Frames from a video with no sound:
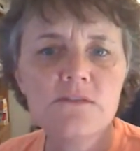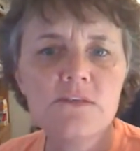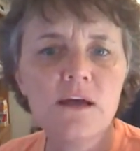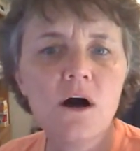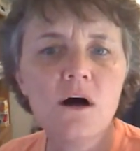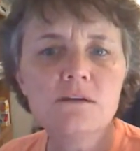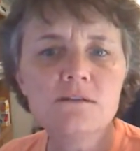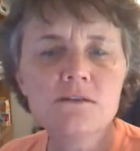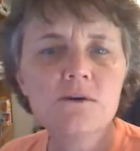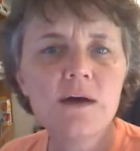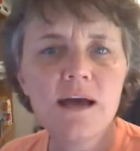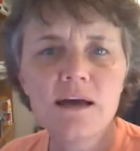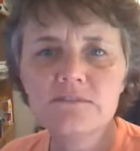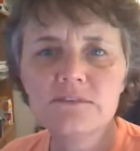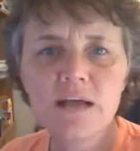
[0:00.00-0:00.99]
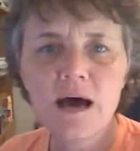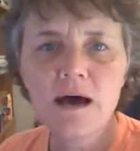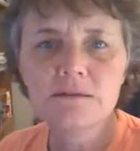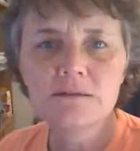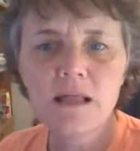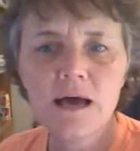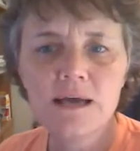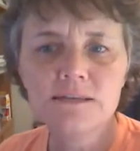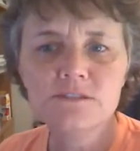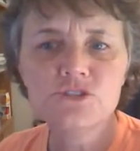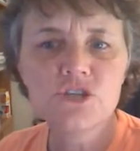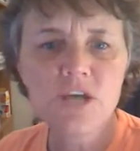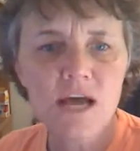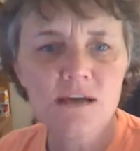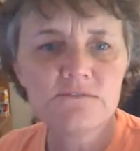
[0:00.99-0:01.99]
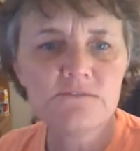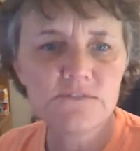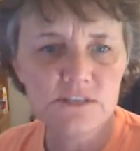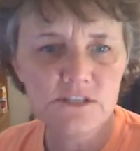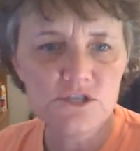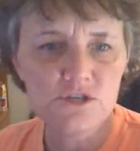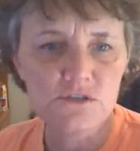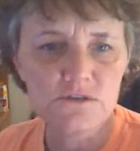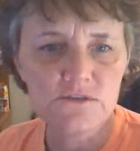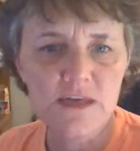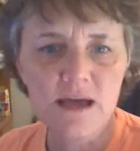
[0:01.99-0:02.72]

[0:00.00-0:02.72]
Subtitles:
They also have an online chat feature